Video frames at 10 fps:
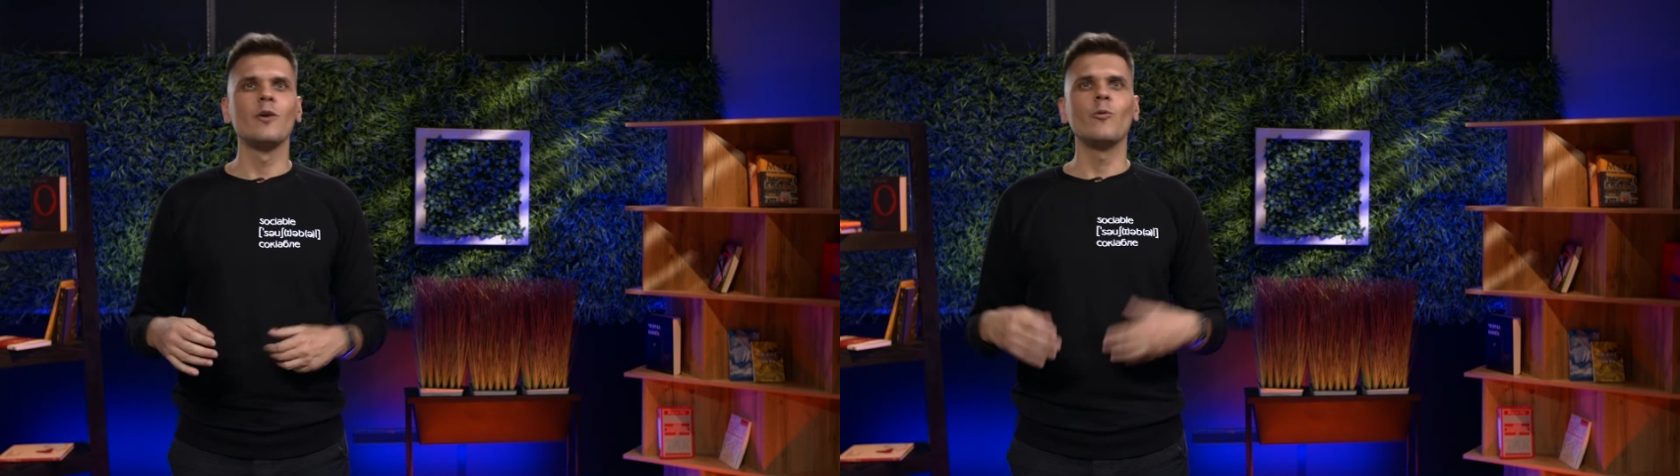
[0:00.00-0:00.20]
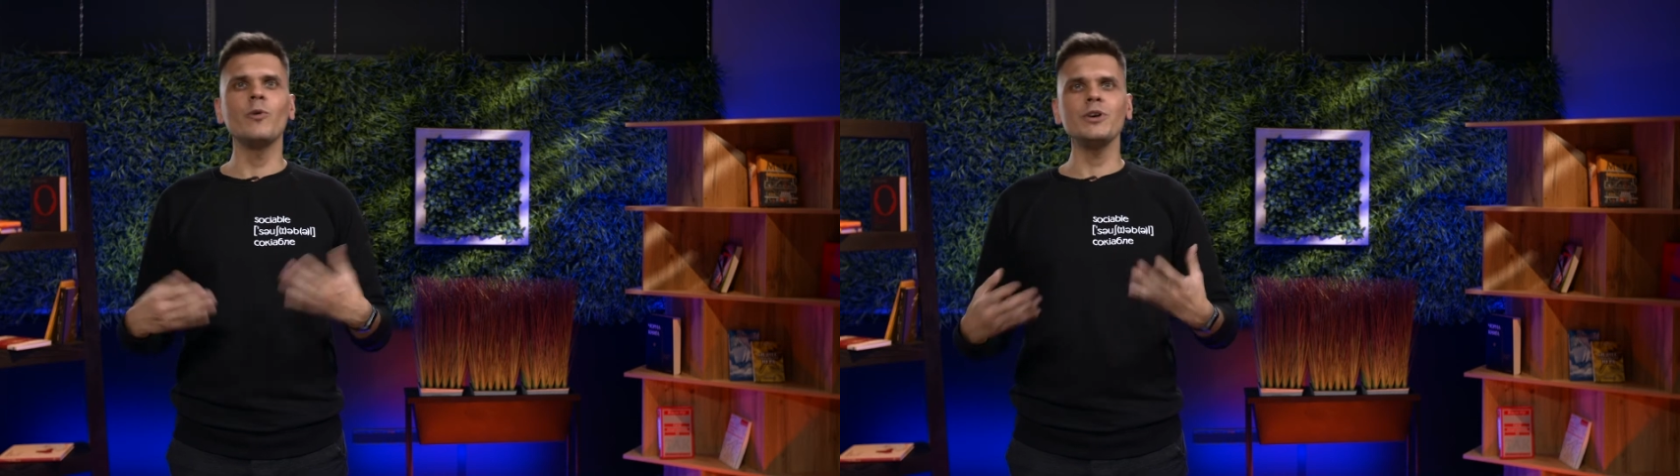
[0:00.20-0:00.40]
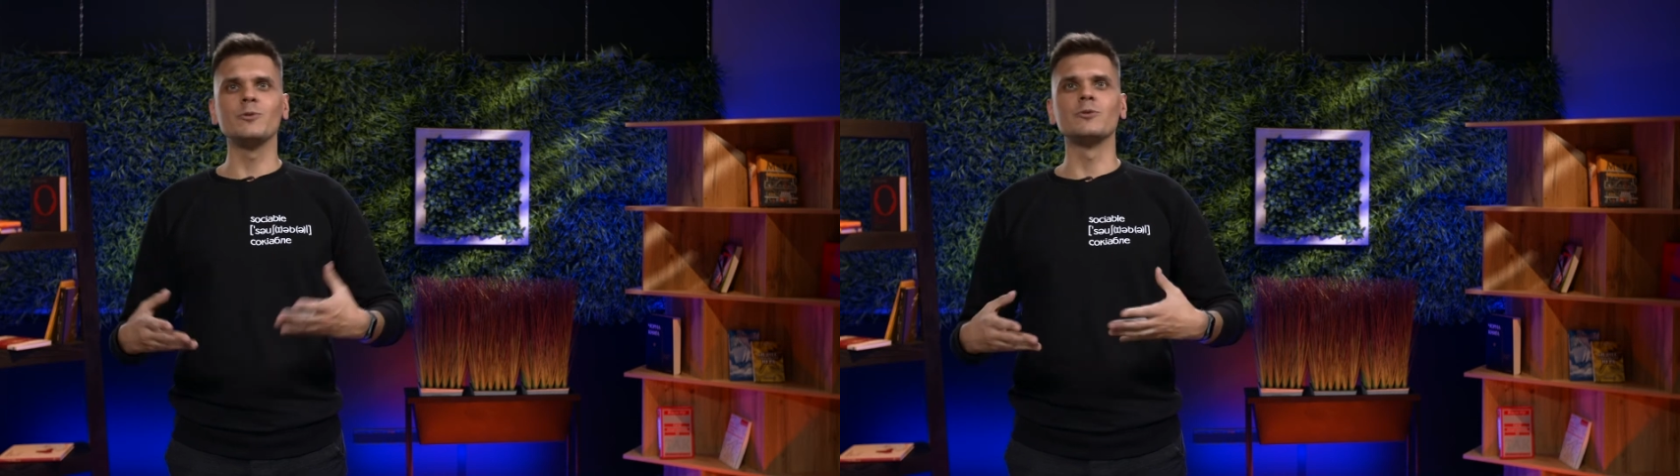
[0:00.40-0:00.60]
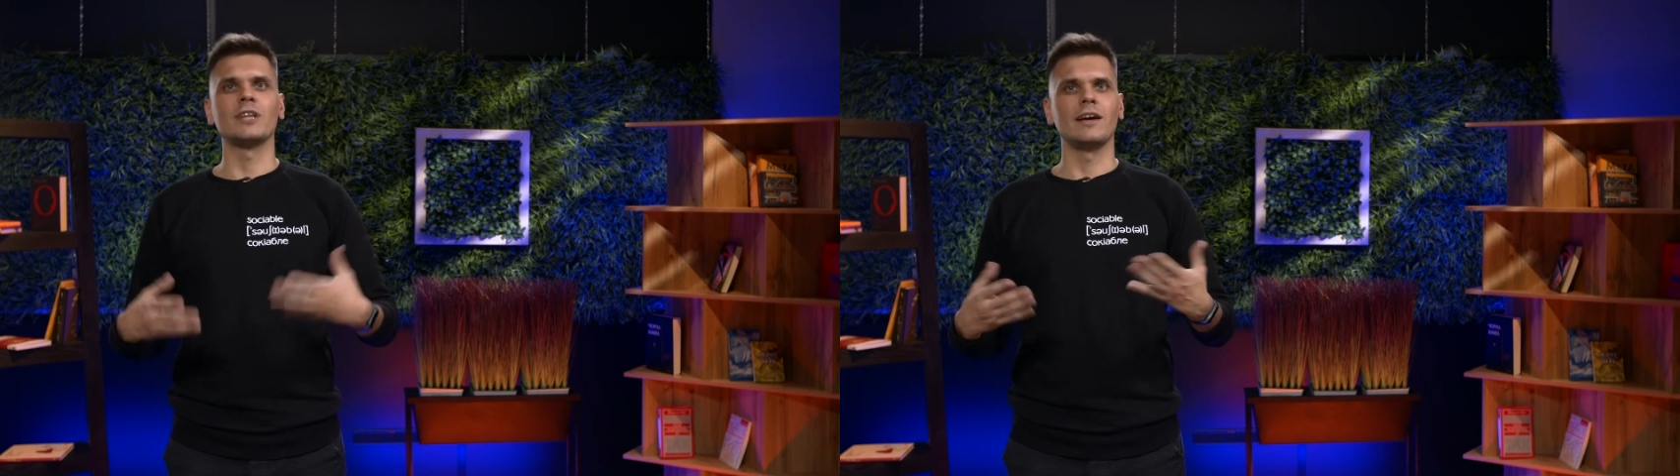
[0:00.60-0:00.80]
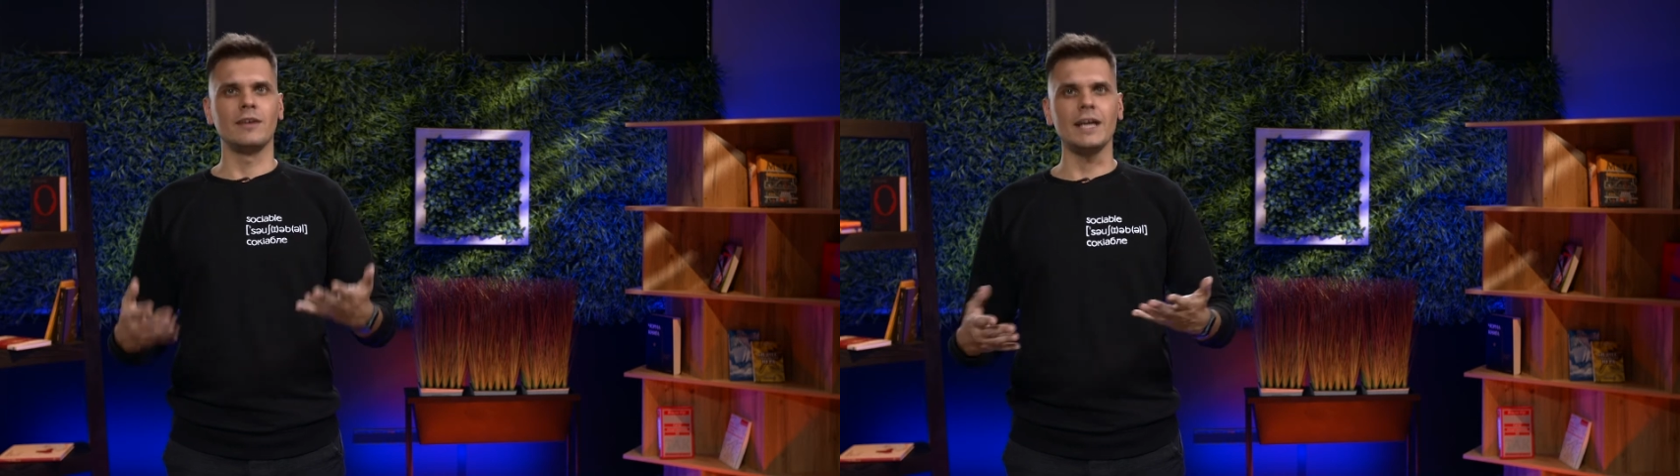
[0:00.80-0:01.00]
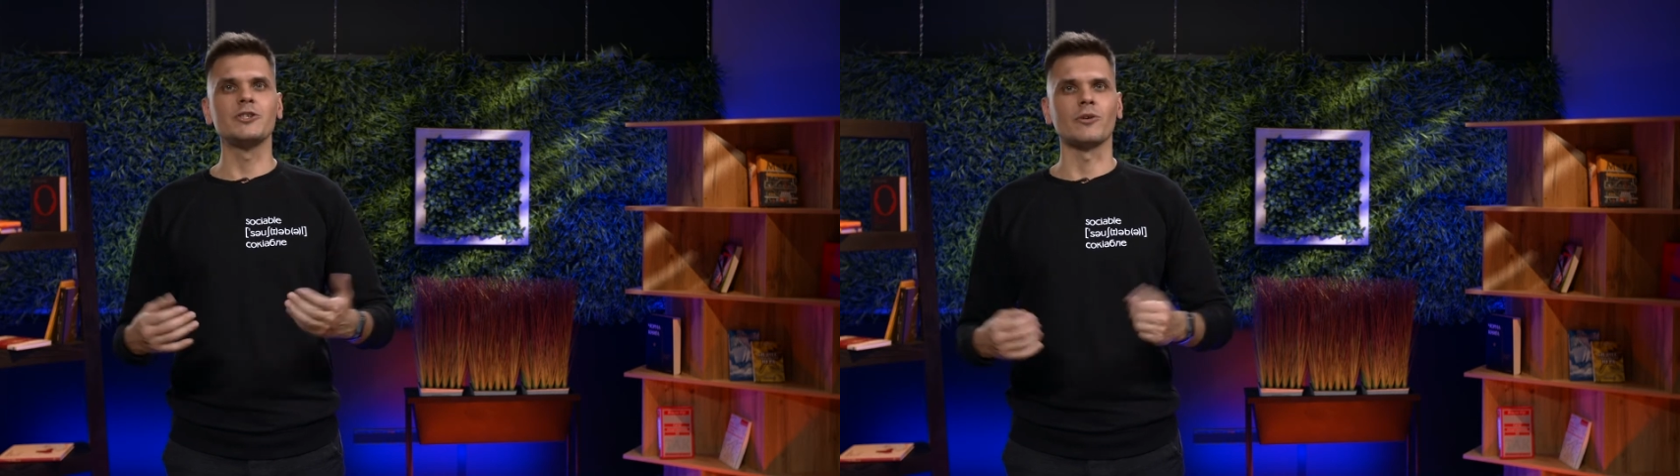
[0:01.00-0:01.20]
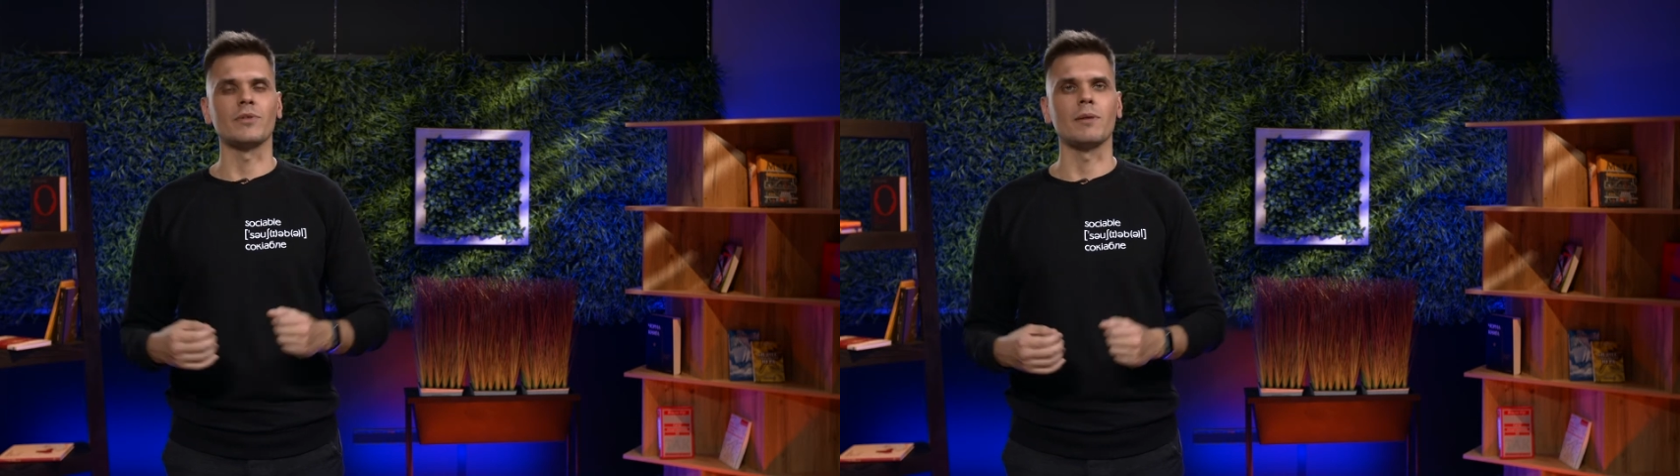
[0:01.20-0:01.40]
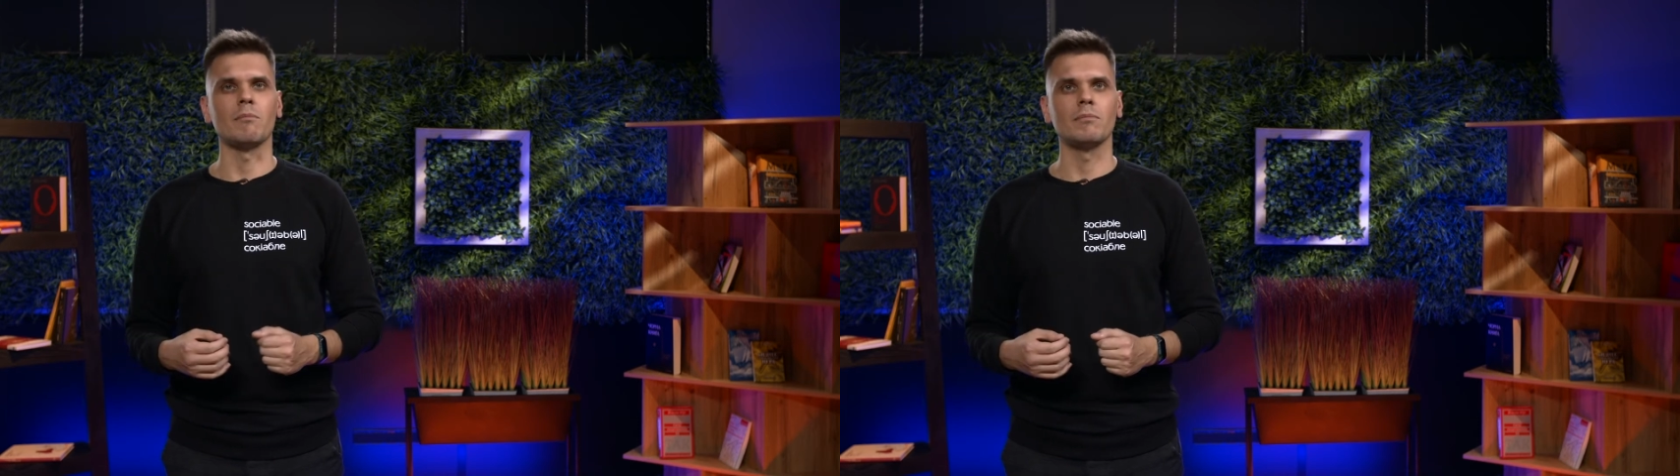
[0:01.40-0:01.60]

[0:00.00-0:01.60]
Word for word: we use each of them